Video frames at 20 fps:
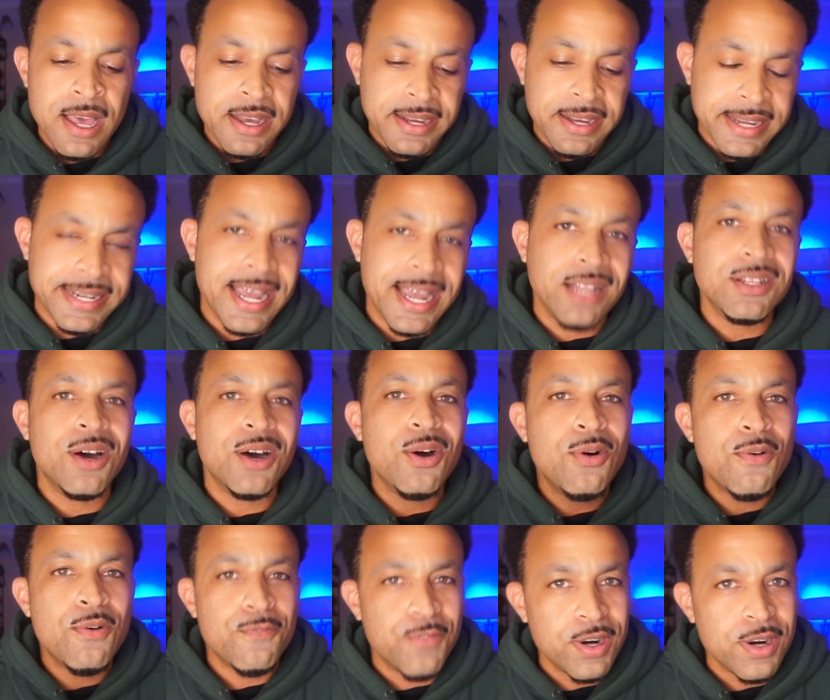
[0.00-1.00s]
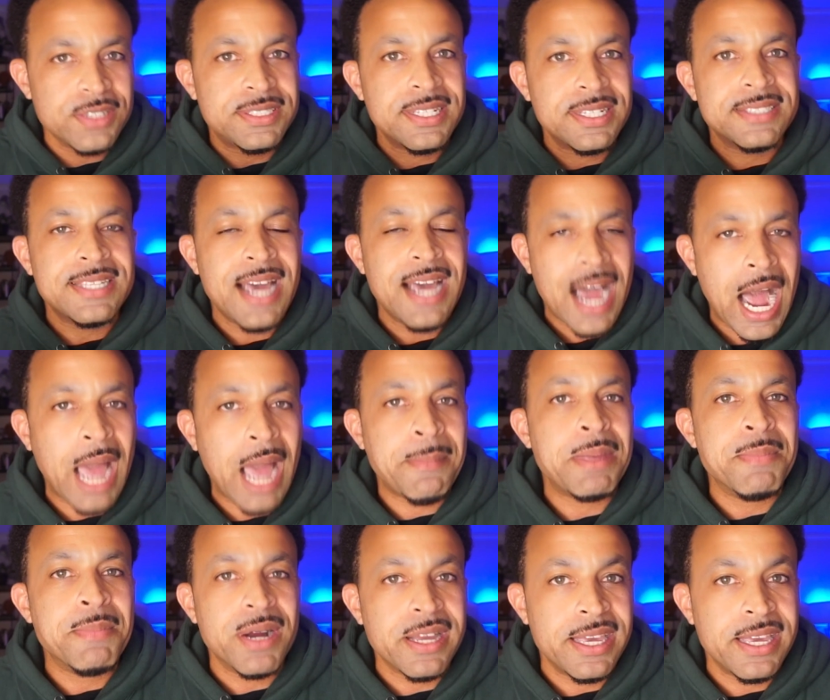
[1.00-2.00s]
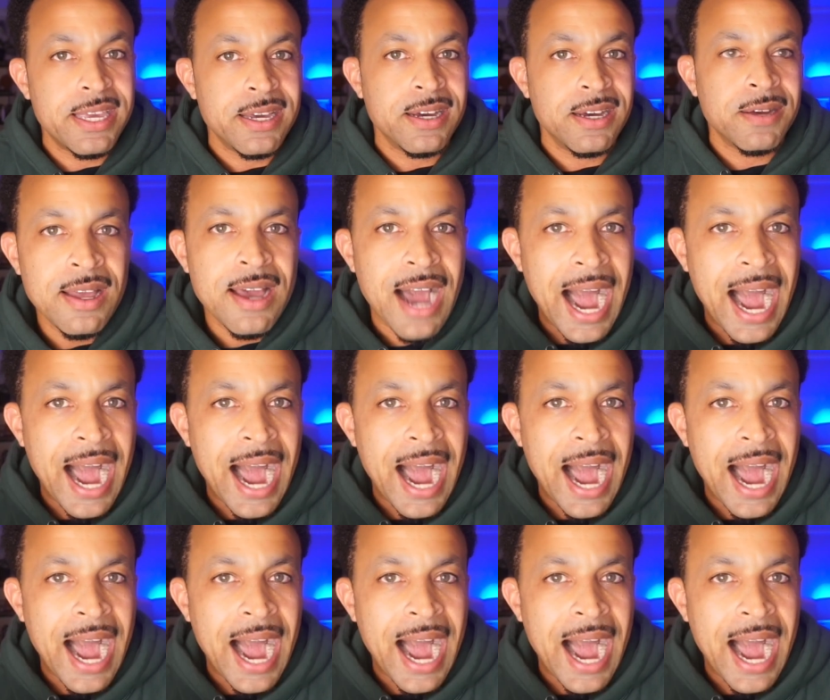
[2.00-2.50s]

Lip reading: Canelo versus Jaime Munguia.